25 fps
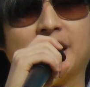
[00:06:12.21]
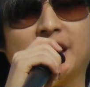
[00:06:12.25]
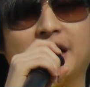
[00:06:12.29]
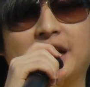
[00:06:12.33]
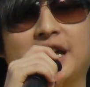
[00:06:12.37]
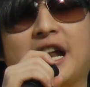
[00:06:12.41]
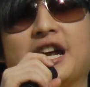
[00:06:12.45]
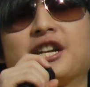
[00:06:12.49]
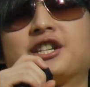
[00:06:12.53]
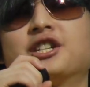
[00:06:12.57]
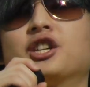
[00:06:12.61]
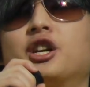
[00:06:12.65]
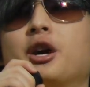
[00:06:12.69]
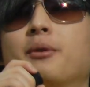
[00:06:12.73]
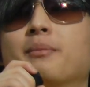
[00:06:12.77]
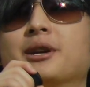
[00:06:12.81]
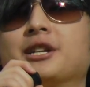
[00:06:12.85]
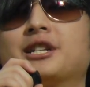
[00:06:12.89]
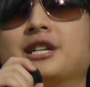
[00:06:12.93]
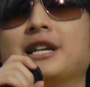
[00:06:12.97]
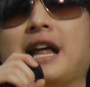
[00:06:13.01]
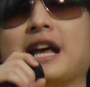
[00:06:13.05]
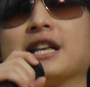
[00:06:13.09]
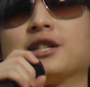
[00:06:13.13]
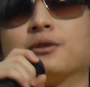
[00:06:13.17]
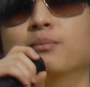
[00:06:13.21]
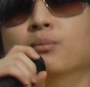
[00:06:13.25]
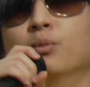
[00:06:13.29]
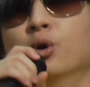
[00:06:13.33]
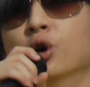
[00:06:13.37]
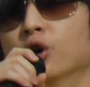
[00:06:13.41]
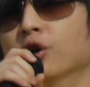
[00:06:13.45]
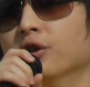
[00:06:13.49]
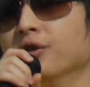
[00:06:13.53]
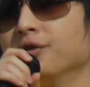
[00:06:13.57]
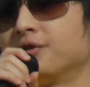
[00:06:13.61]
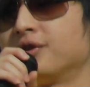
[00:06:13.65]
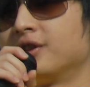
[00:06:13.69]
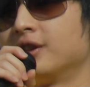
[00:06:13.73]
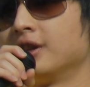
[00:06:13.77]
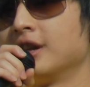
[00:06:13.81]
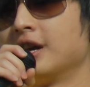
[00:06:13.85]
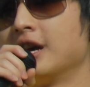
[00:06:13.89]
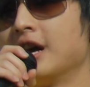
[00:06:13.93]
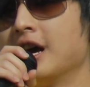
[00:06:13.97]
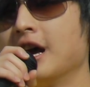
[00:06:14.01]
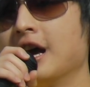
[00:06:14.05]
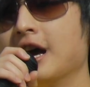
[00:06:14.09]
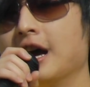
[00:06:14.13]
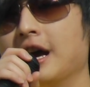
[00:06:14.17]
the Election Commission has moved
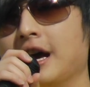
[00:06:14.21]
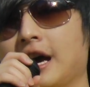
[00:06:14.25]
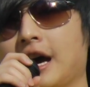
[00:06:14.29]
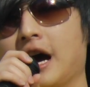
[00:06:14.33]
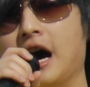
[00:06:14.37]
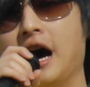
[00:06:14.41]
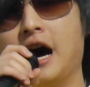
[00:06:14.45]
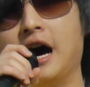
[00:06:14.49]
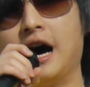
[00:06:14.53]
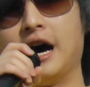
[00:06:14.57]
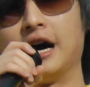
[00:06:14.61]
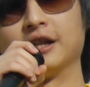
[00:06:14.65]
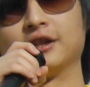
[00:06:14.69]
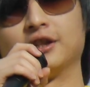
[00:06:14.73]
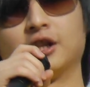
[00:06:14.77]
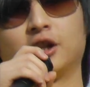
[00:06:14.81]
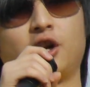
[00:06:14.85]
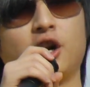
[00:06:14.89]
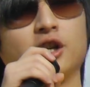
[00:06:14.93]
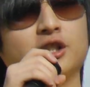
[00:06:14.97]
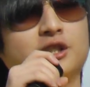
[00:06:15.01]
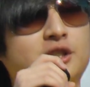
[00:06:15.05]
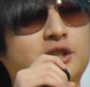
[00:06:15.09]
the